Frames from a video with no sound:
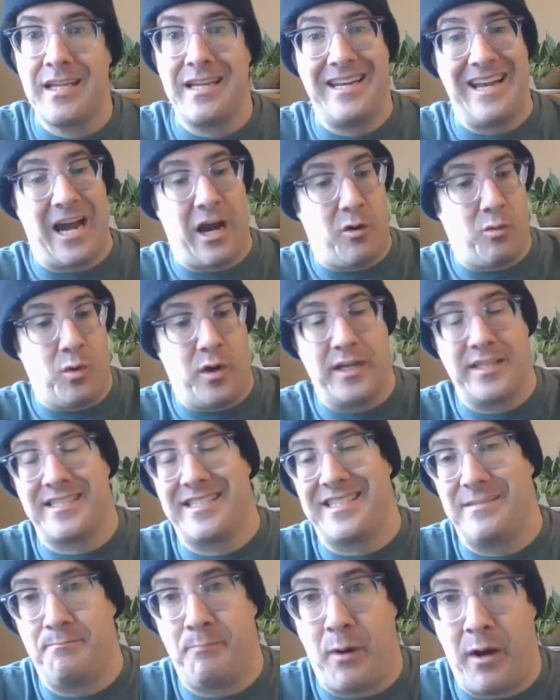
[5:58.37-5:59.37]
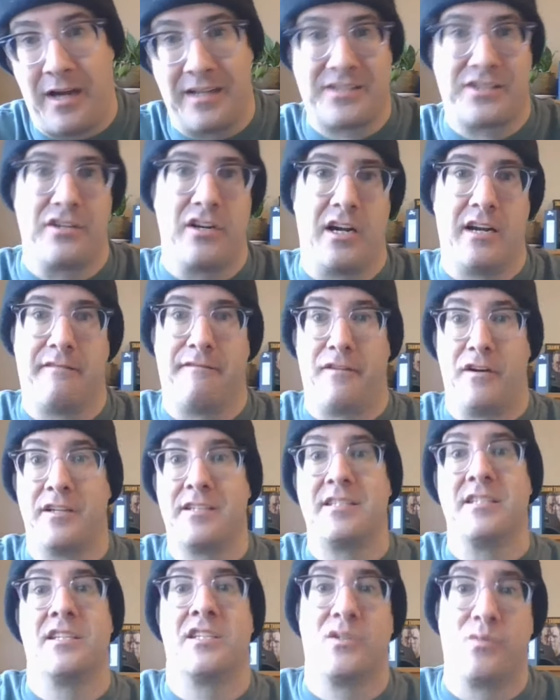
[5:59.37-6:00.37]
Now, it was Pastrnak
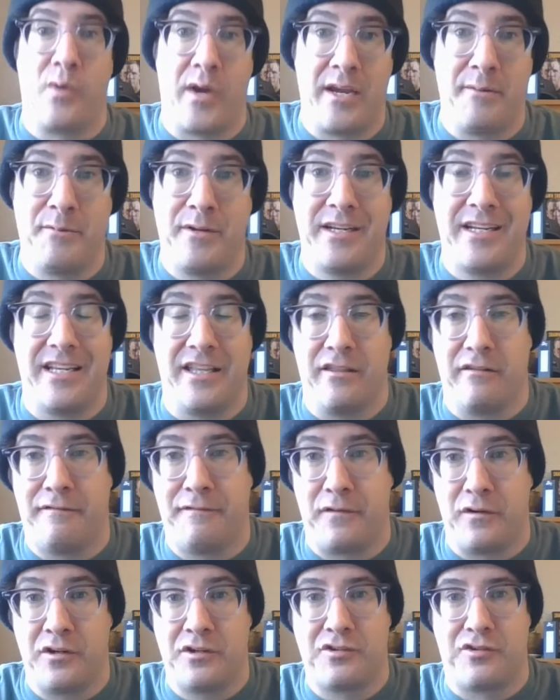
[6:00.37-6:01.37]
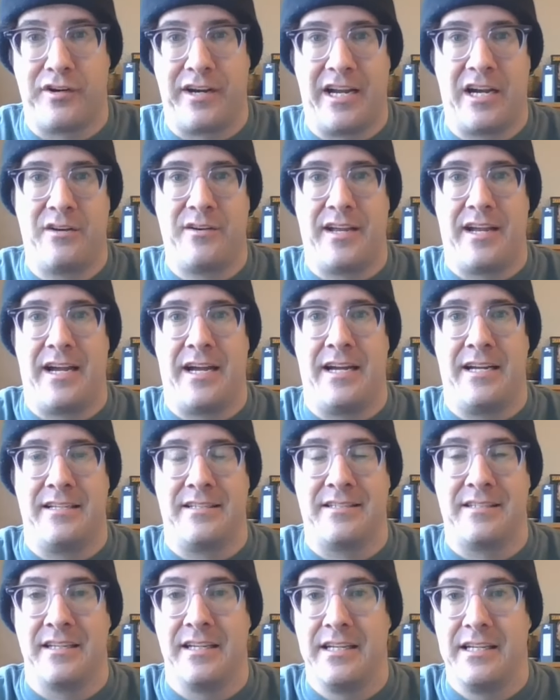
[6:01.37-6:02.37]
versus Swayman in the first round
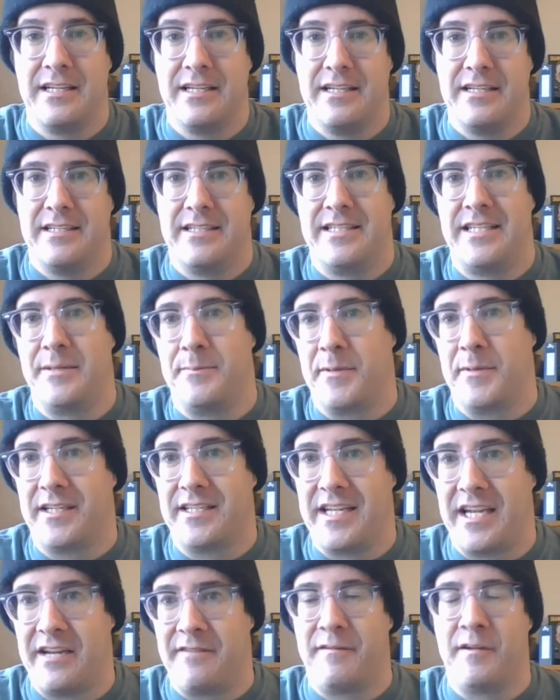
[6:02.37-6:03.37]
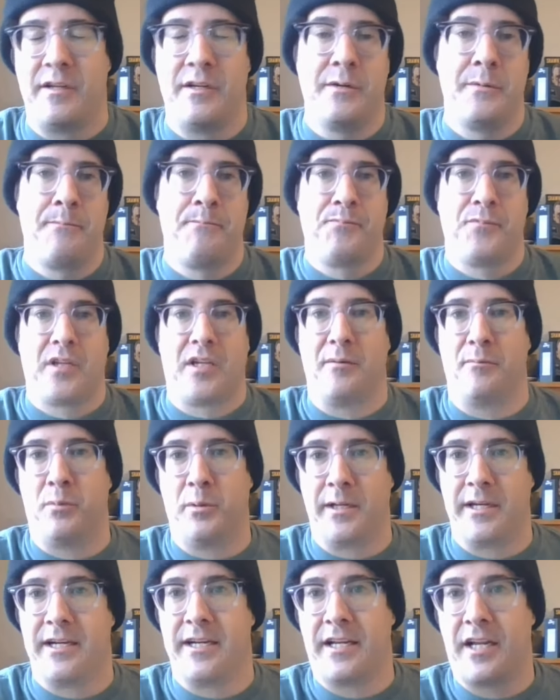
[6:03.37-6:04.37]
as Team McDavid
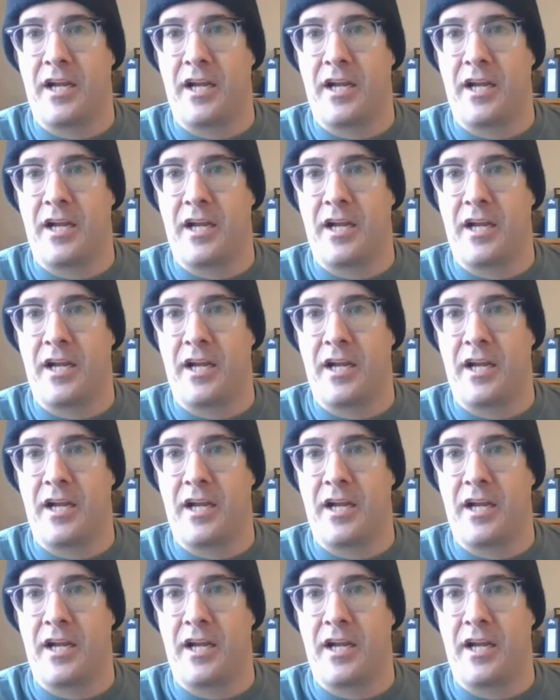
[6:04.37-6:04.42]
completed a